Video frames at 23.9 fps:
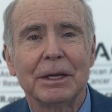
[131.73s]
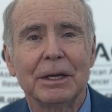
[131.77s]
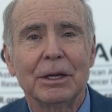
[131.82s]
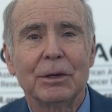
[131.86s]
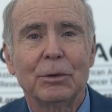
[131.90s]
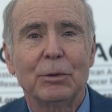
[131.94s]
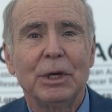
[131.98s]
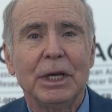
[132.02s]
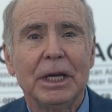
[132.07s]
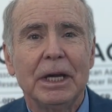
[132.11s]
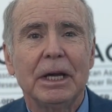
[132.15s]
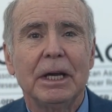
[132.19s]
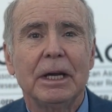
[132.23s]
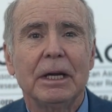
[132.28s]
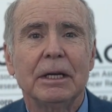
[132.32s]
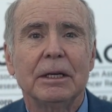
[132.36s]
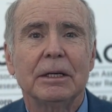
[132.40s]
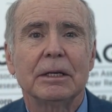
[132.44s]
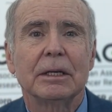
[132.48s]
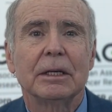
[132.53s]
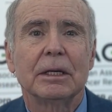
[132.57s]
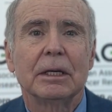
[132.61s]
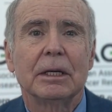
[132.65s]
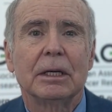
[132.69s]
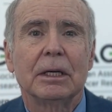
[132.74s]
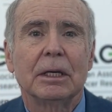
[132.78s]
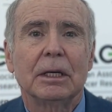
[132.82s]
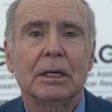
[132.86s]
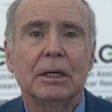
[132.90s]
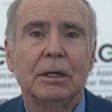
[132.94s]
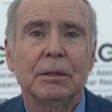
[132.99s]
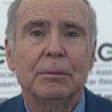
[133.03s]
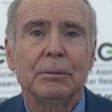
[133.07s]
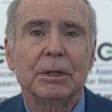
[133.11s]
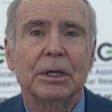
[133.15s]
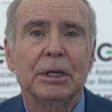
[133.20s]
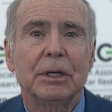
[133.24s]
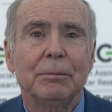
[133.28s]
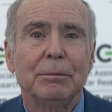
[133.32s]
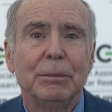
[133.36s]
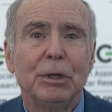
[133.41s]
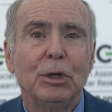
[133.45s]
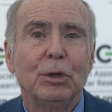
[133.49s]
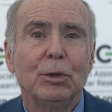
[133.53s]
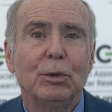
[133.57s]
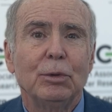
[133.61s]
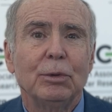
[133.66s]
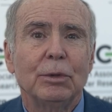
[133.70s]
We had um,
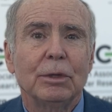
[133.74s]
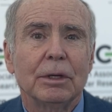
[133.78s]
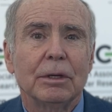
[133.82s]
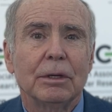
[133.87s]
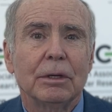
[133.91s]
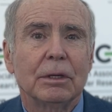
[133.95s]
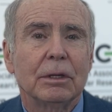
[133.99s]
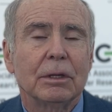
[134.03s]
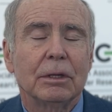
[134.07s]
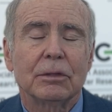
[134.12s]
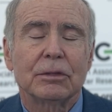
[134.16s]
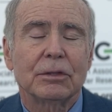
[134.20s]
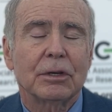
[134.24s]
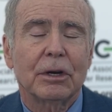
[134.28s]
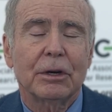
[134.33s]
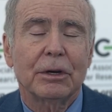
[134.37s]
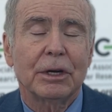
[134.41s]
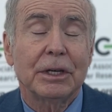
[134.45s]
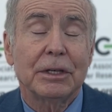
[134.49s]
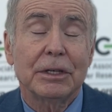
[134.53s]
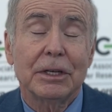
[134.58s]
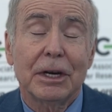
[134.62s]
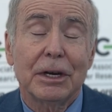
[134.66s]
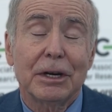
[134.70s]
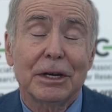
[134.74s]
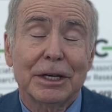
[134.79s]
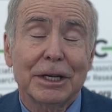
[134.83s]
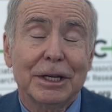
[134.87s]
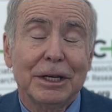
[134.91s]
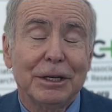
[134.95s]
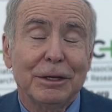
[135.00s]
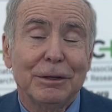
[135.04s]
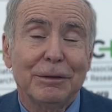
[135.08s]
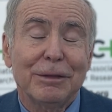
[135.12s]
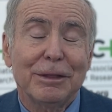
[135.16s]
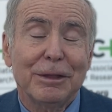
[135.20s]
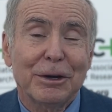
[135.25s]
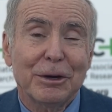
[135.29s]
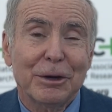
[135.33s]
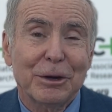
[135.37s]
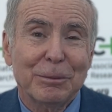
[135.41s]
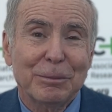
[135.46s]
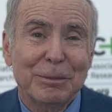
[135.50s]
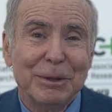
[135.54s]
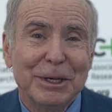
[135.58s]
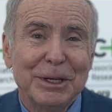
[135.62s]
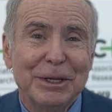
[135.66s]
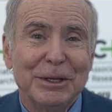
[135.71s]
immune, sorry, targeted
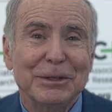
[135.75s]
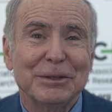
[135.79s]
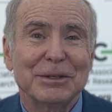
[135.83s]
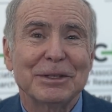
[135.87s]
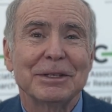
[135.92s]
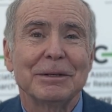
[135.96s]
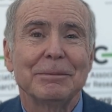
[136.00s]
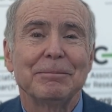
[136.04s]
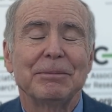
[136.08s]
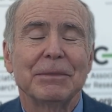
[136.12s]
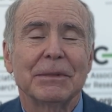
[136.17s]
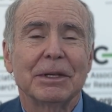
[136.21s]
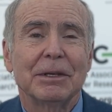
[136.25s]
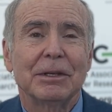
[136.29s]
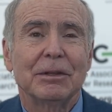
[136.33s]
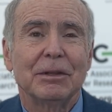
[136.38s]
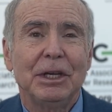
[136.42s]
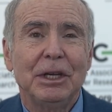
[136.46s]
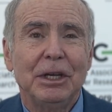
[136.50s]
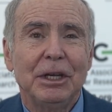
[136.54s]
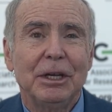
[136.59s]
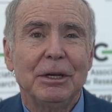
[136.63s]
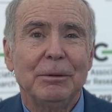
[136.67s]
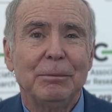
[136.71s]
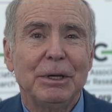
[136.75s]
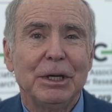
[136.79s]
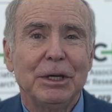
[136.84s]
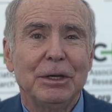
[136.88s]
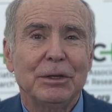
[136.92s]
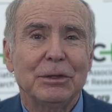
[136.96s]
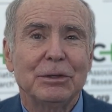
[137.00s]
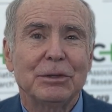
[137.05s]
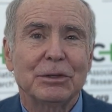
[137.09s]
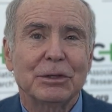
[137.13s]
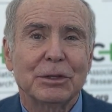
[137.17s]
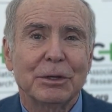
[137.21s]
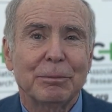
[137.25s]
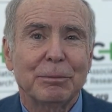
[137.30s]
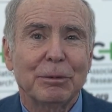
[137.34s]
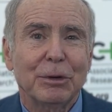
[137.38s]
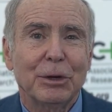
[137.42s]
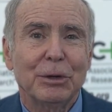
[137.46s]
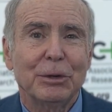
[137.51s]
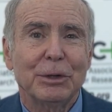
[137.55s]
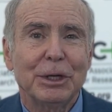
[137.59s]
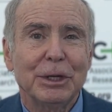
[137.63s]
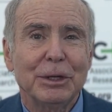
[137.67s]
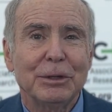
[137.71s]
therapies, the IMiDs, the
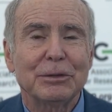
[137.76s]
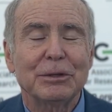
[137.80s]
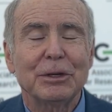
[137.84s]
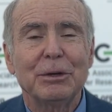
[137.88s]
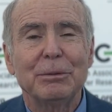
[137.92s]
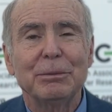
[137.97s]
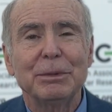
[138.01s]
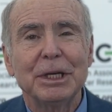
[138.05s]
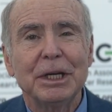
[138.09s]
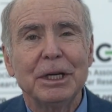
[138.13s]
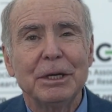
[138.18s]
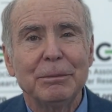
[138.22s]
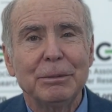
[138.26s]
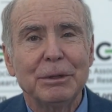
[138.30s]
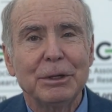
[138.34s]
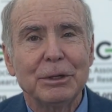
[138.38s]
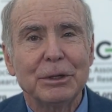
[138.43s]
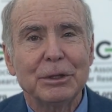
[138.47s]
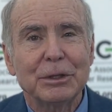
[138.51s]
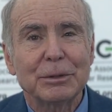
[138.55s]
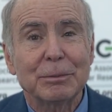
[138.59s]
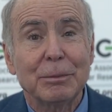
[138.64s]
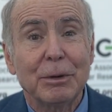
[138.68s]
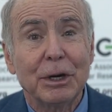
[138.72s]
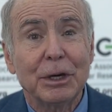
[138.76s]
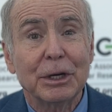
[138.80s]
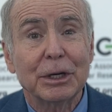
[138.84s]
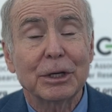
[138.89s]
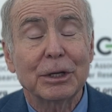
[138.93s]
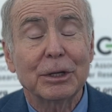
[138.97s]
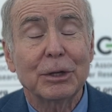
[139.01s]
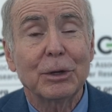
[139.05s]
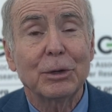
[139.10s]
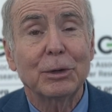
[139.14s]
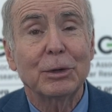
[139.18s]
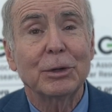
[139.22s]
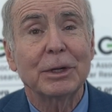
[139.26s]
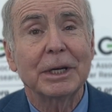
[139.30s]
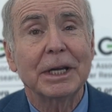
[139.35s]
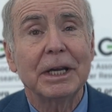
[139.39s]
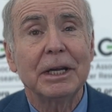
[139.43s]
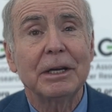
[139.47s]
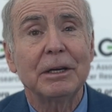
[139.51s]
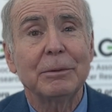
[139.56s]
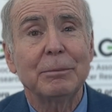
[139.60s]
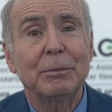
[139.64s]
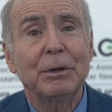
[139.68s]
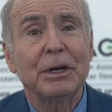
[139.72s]
proteasome inhibitors, monoclonal
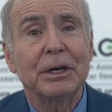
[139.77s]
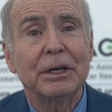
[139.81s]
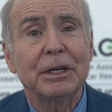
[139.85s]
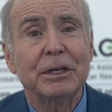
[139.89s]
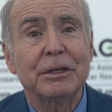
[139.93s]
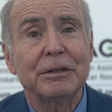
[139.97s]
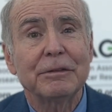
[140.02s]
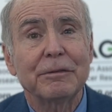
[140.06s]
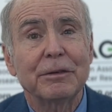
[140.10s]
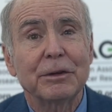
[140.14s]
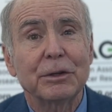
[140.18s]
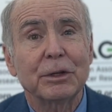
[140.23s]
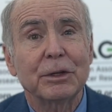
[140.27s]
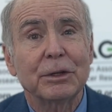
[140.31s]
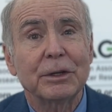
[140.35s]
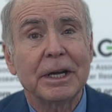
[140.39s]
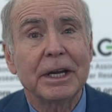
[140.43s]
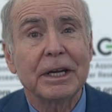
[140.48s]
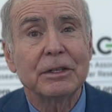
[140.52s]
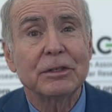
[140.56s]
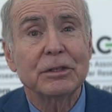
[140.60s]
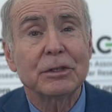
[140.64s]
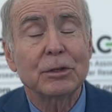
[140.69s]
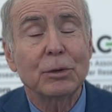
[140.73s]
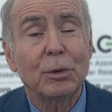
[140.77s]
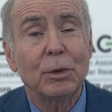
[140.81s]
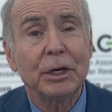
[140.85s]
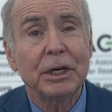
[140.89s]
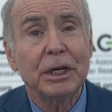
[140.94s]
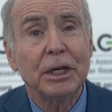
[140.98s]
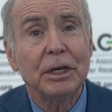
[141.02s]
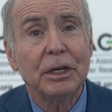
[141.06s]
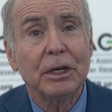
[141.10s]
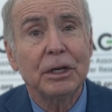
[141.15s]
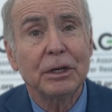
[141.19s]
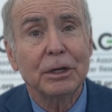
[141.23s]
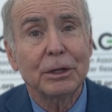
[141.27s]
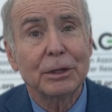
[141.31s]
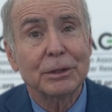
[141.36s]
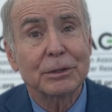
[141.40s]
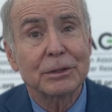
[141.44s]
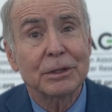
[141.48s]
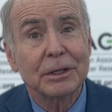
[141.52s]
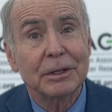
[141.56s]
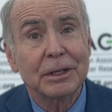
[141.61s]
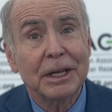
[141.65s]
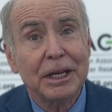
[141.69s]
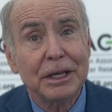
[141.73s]
antibodies for the last twenty years,
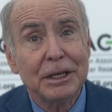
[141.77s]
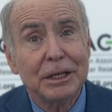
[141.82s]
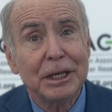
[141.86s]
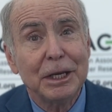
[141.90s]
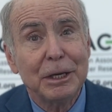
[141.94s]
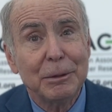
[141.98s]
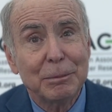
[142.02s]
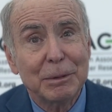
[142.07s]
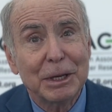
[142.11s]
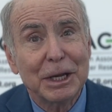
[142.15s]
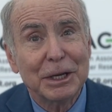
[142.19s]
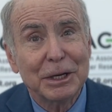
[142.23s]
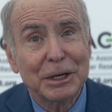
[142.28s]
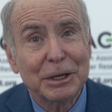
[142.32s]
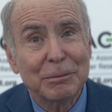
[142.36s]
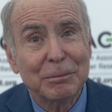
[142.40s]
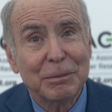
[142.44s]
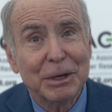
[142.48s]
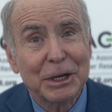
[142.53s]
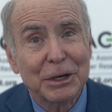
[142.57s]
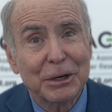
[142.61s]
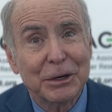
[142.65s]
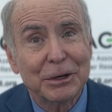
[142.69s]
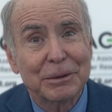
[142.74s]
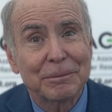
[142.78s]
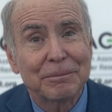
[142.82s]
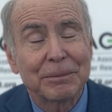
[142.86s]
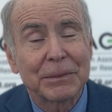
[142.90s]
and they keep getting better.